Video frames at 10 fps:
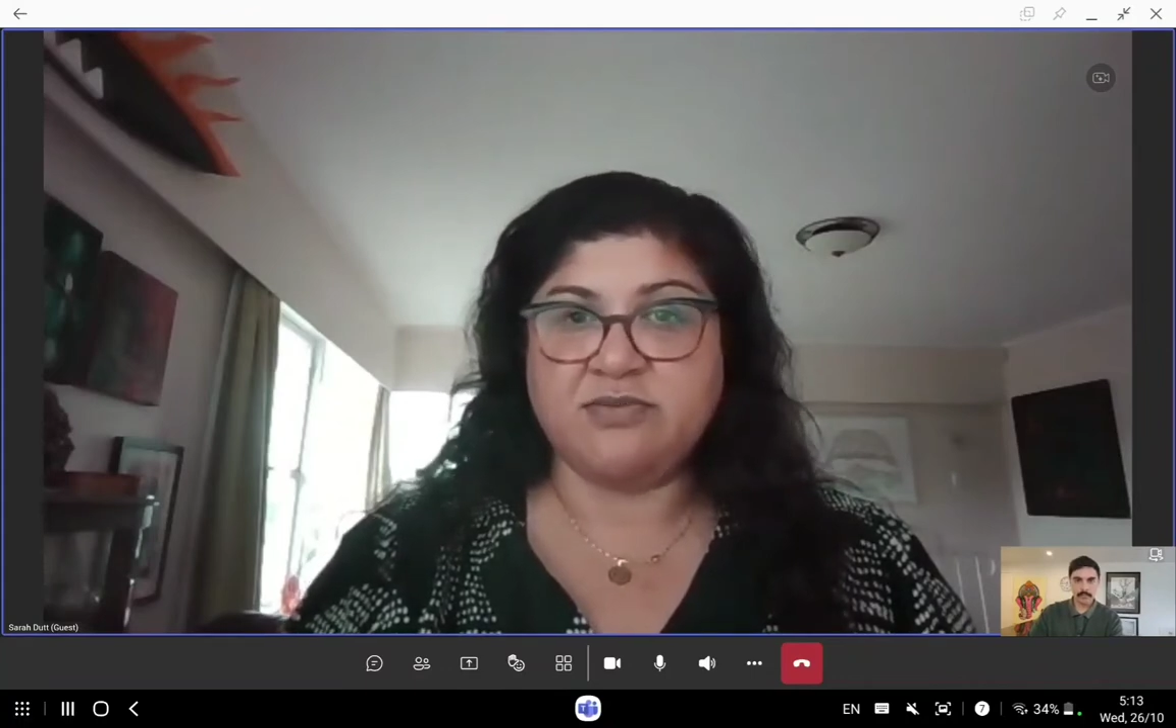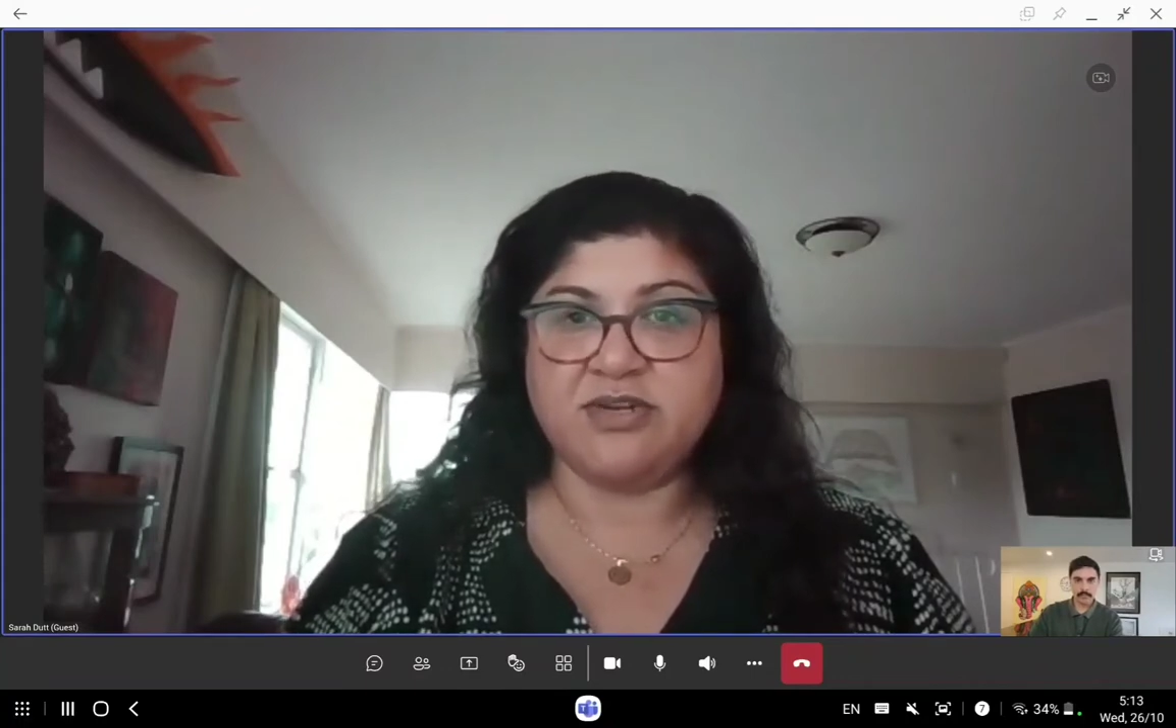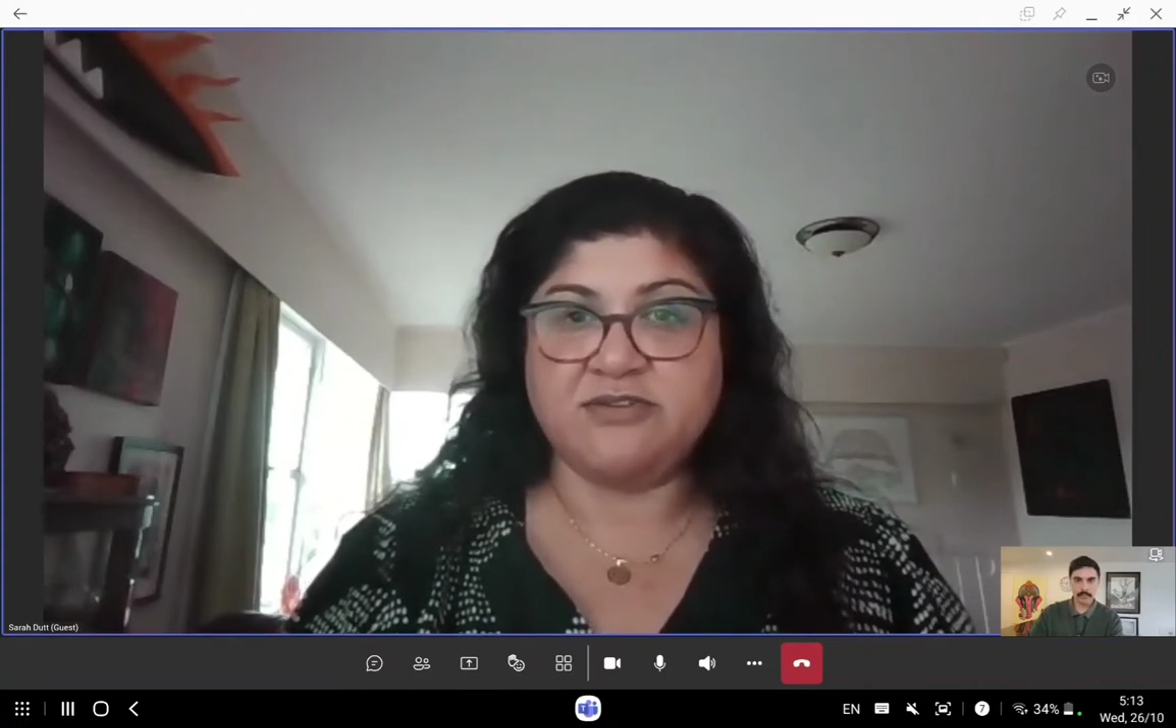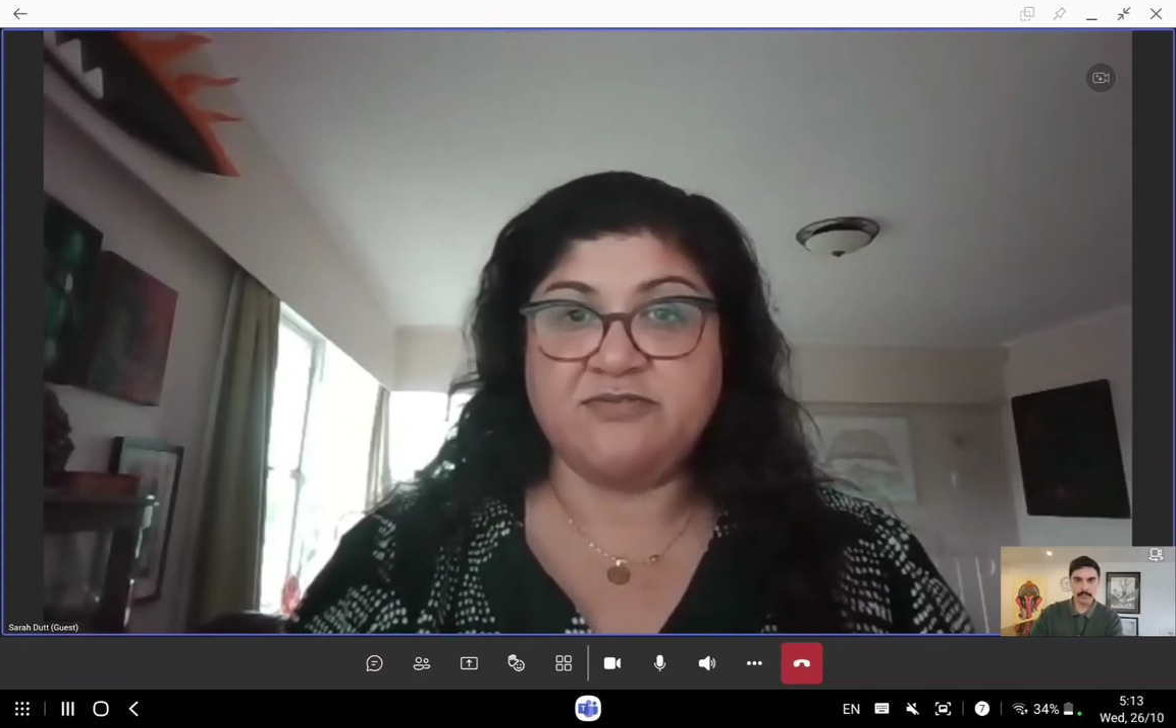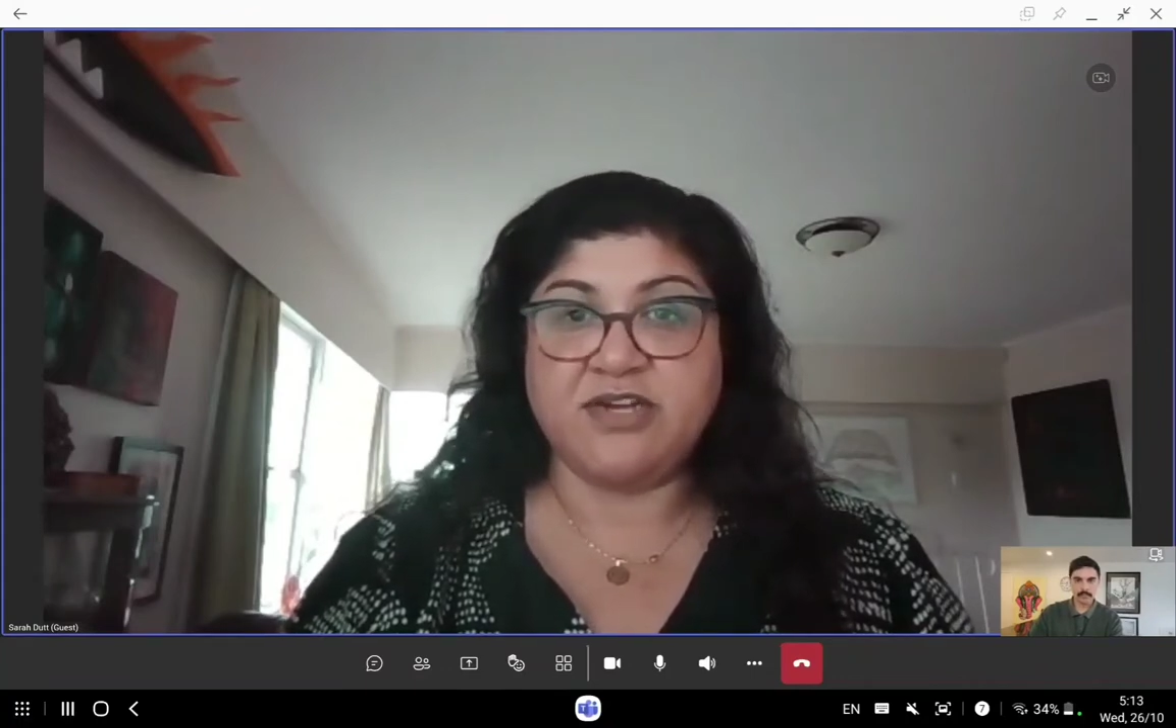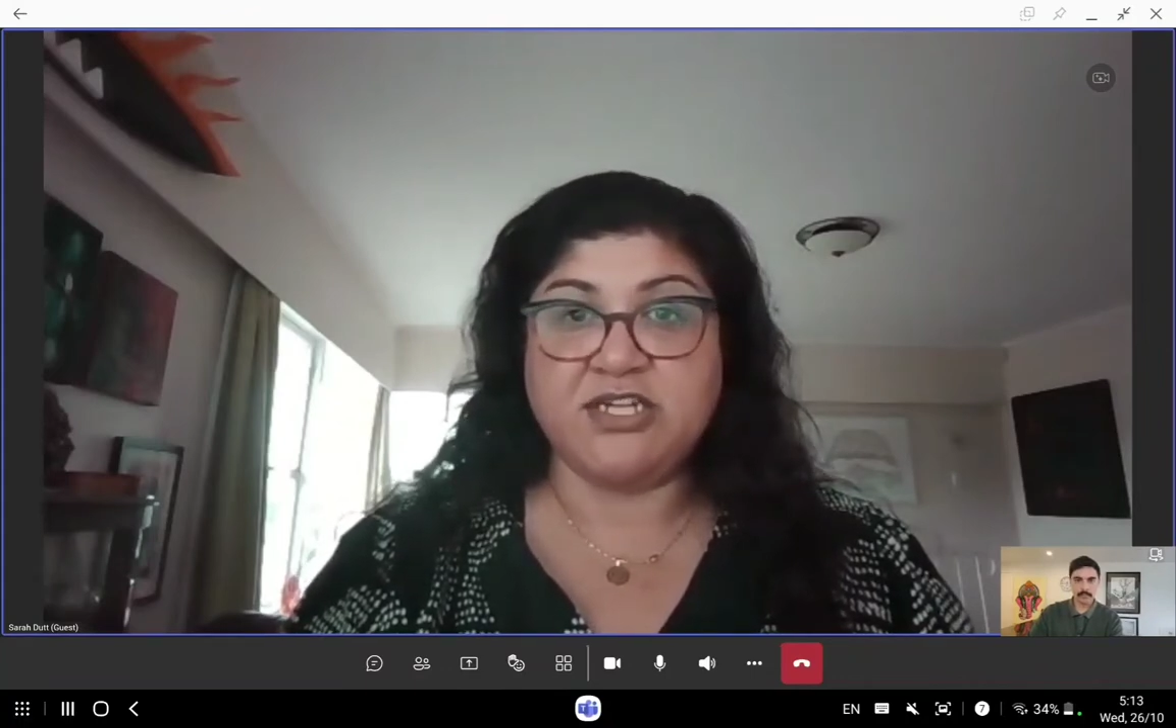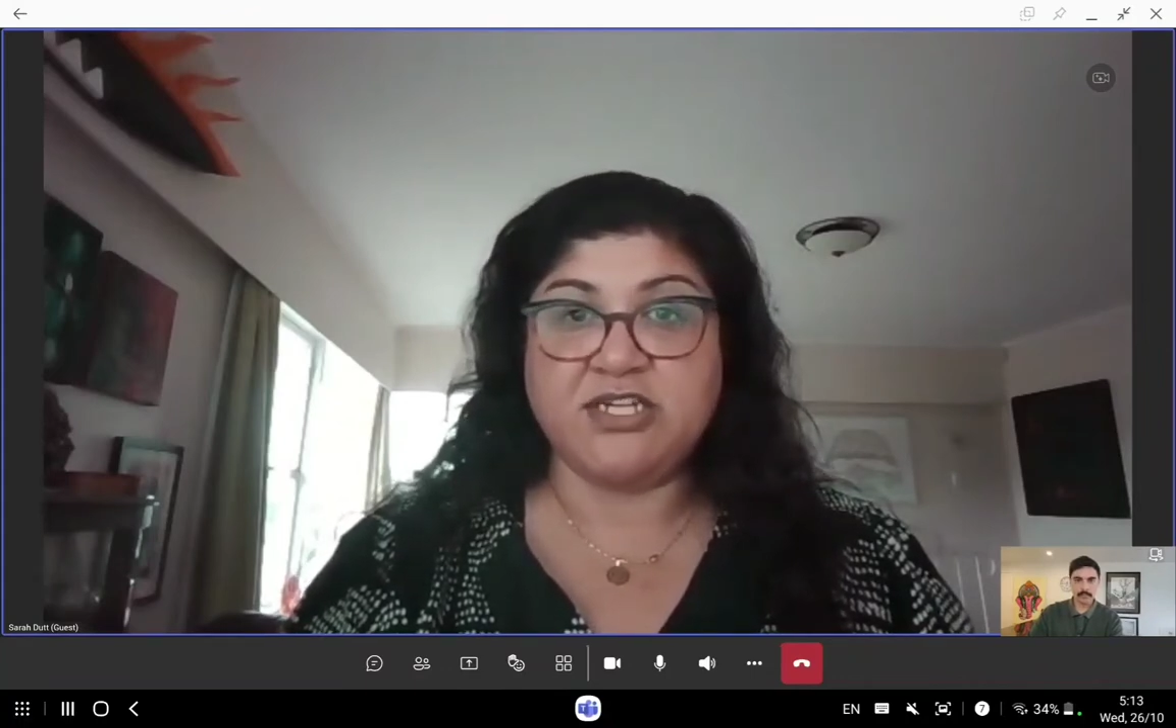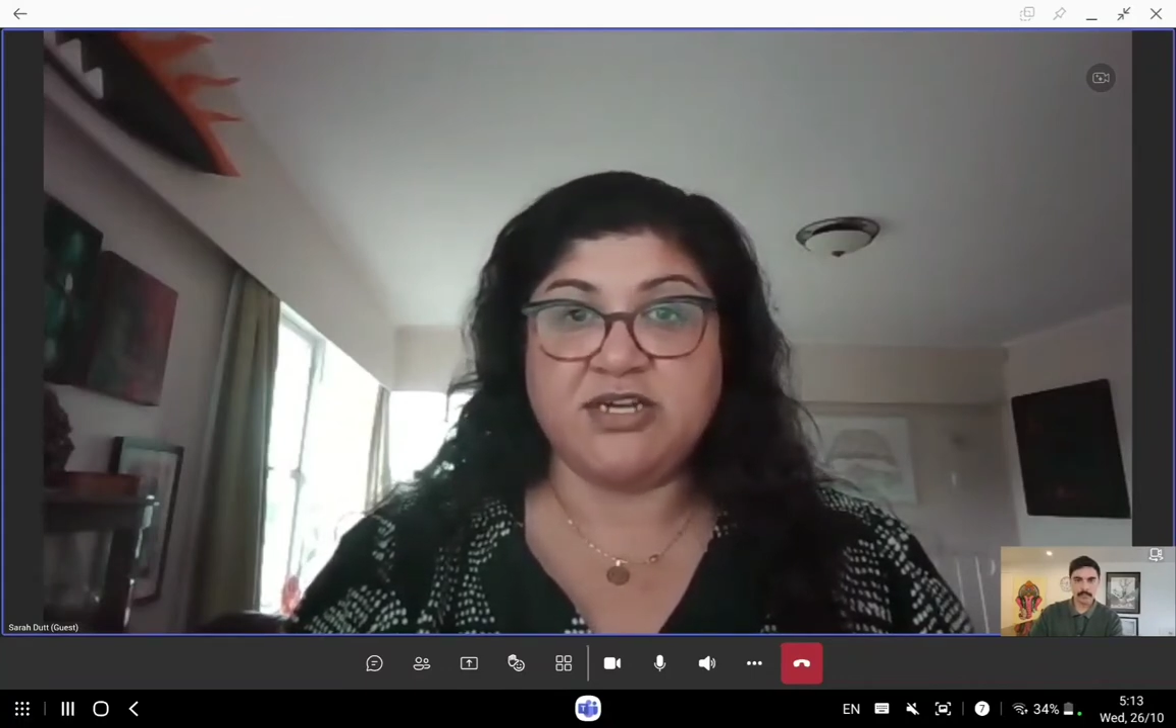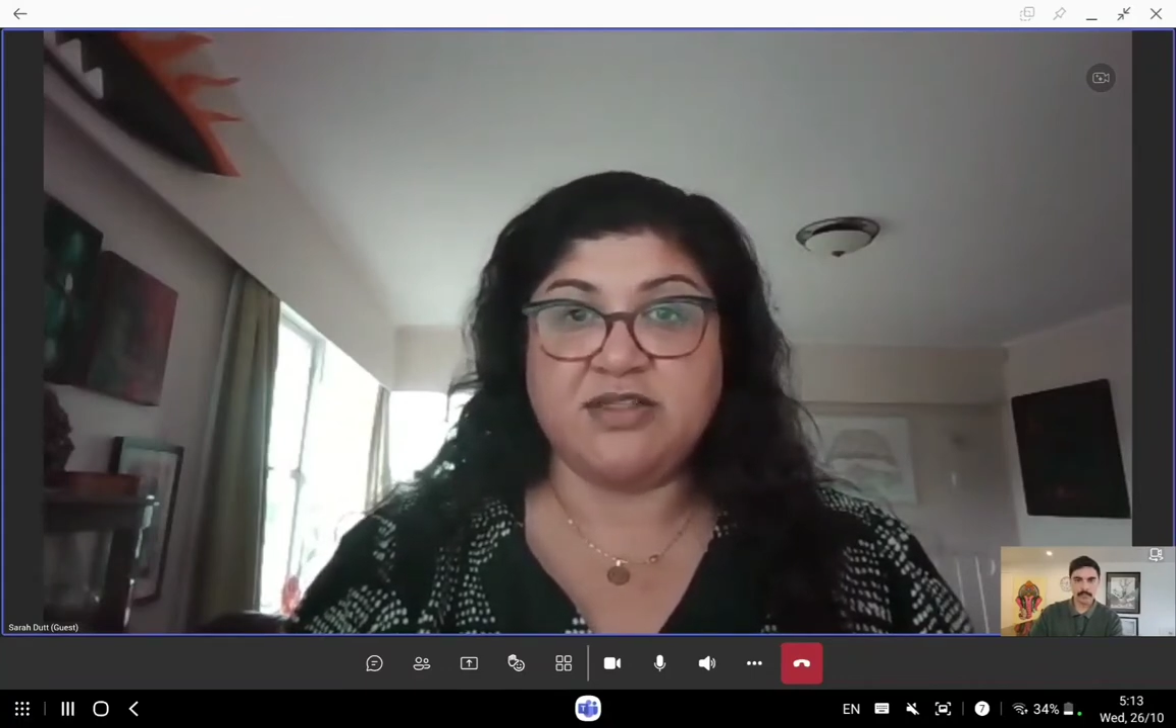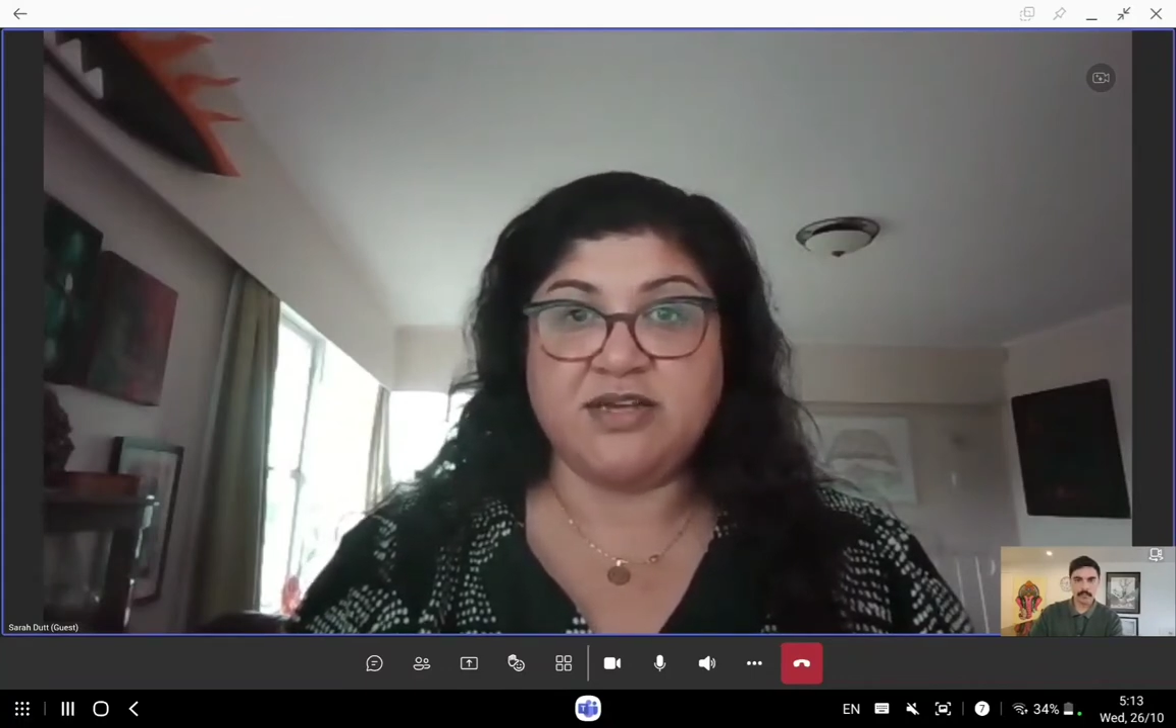and went to Fiji,